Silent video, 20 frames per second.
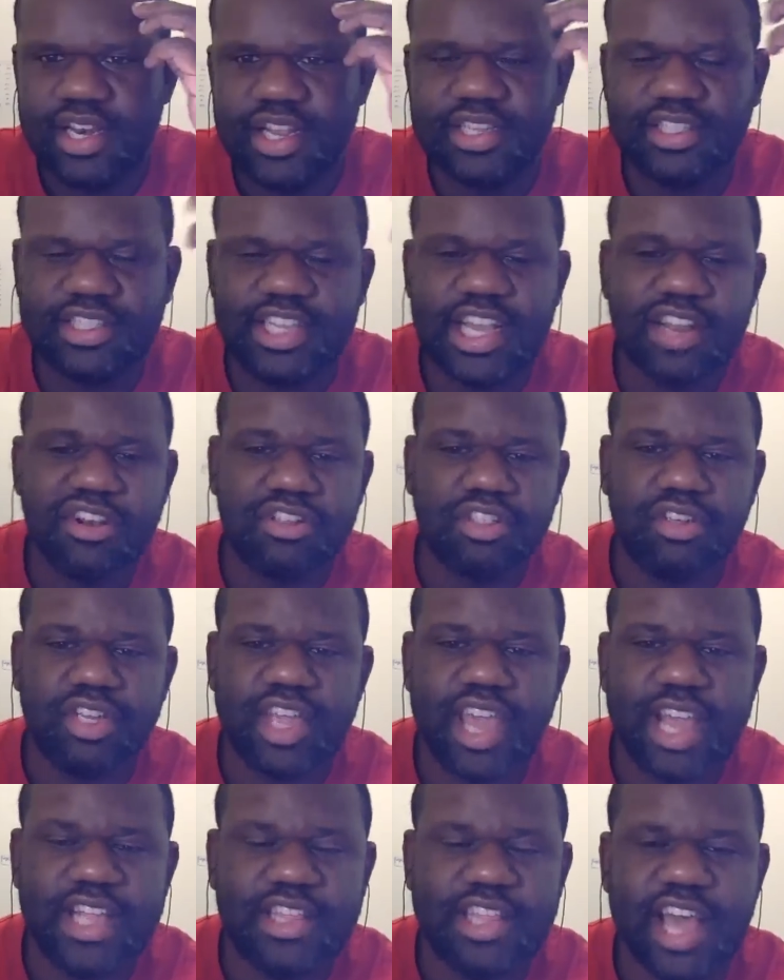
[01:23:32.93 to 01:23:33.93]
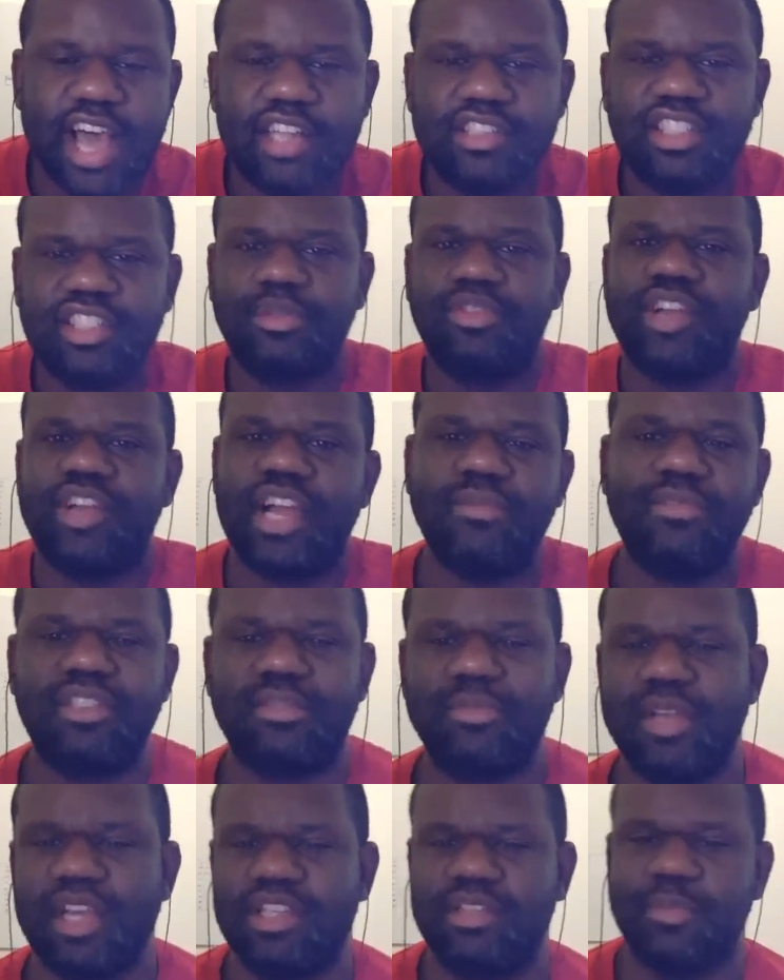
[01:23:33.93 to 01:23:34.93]
this channel's only 8,000
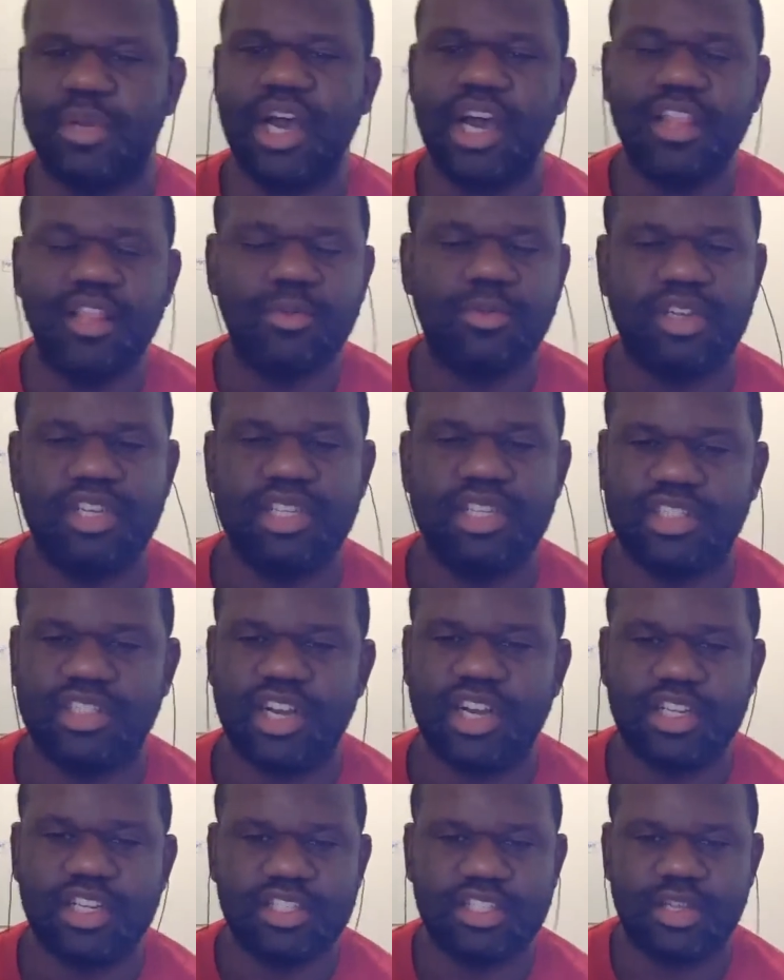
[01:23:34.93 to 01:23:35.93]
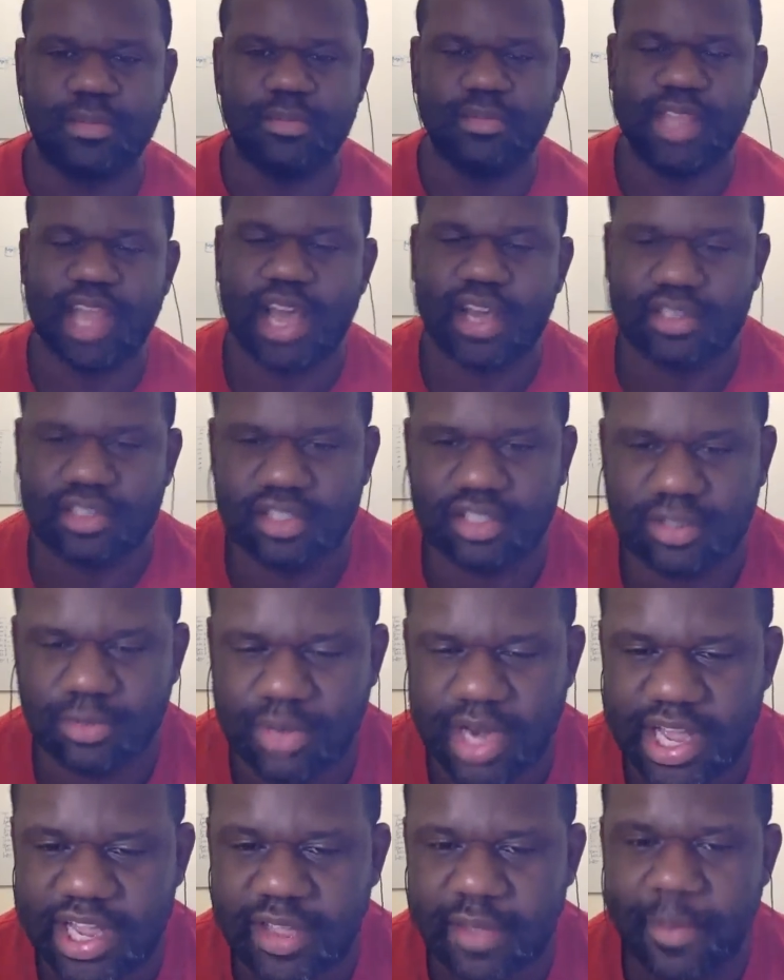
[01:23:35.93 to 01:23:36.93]
subscribers, man. My other one is 30-something thousand. So
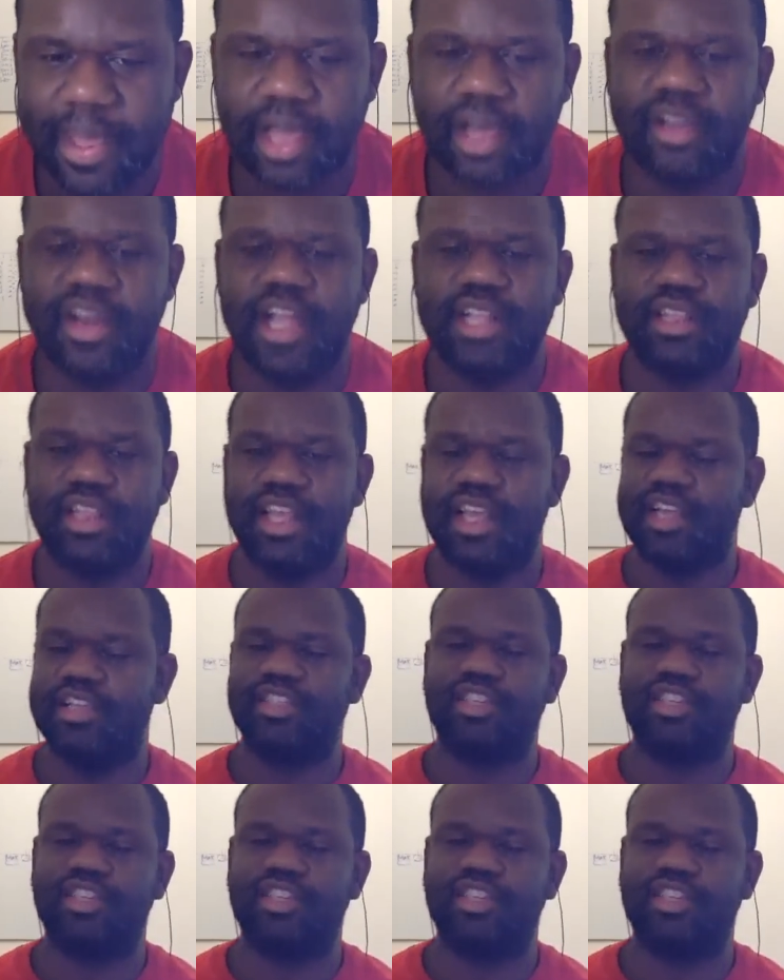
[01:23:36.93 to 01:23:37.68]
when I get back on that thing, it's